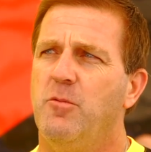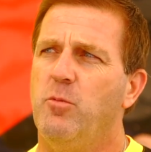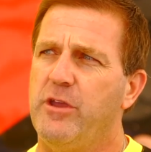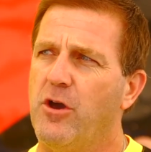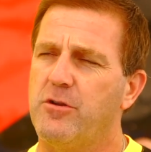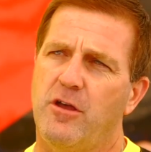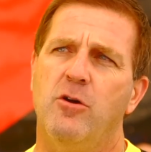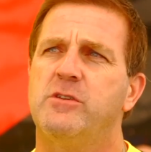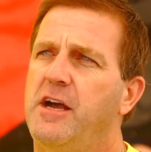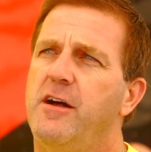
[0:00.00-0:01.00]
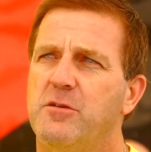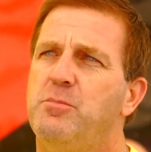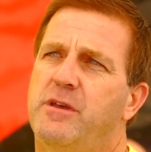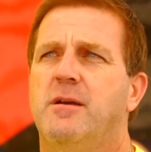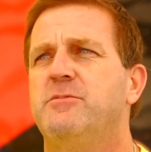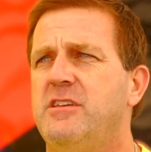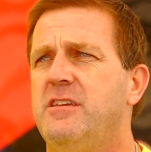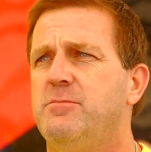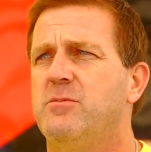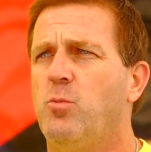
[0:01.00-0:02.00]
We go to the hotels and pick up
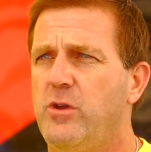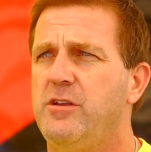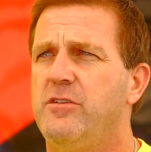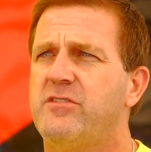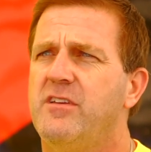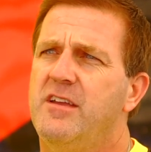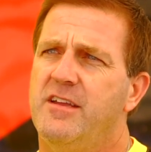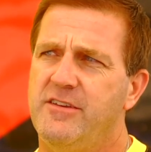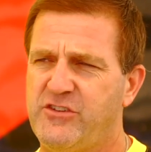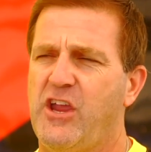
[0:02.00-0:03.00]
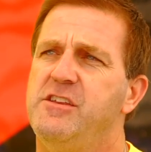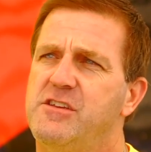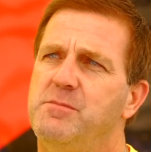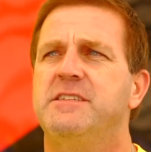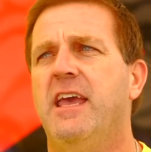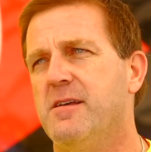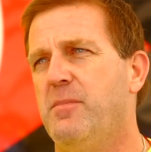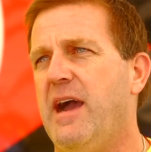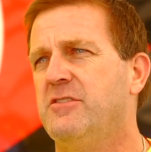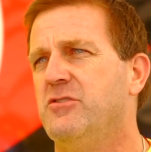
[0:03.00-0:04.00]
team wheels, change them and take them
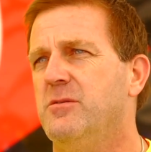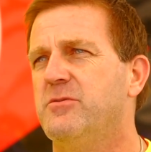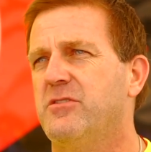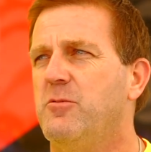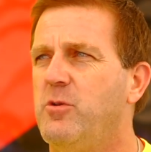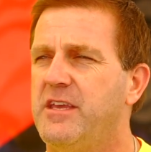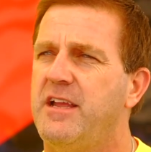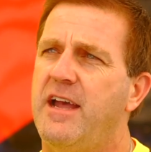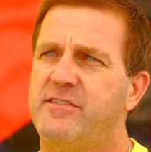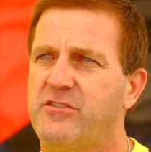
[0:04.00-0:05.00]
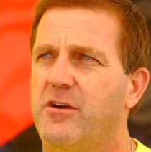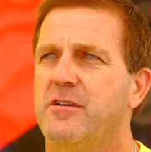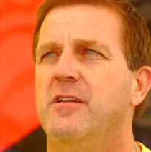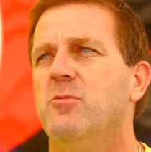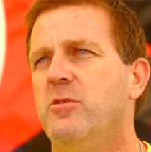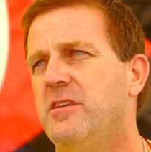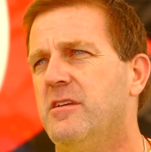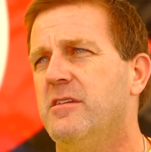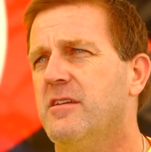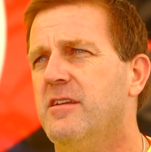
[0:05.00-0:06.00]
back to them so that we get a head start on the
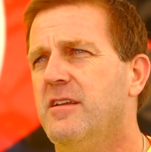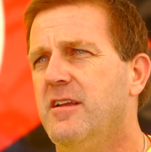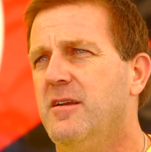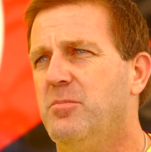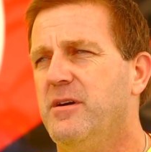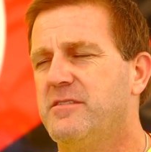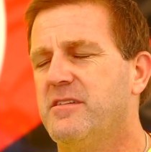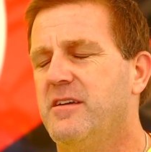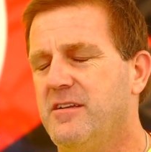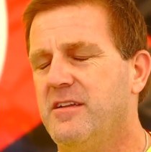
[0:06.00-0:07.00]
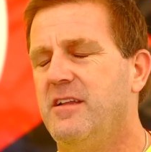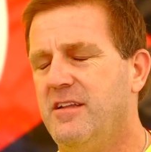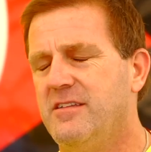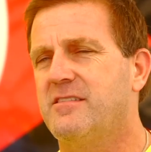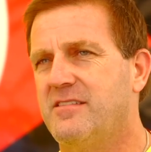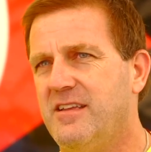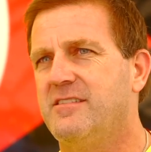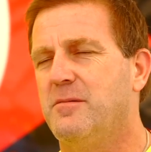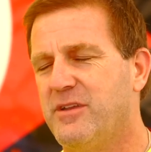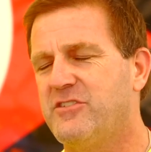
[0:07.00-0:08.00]
weekend. But
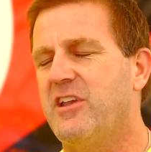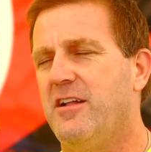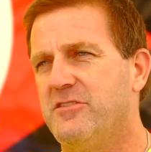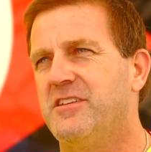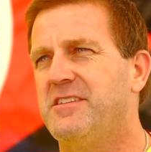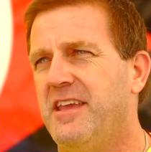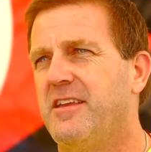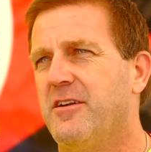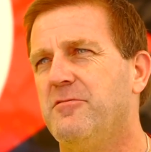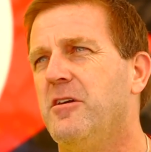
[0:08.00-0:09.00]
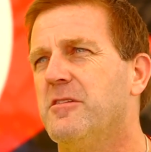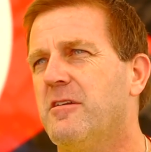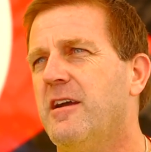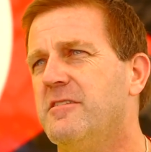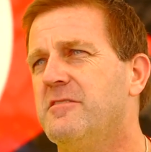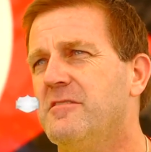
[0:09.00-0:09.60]
it's a big challenge to take care of all the riders.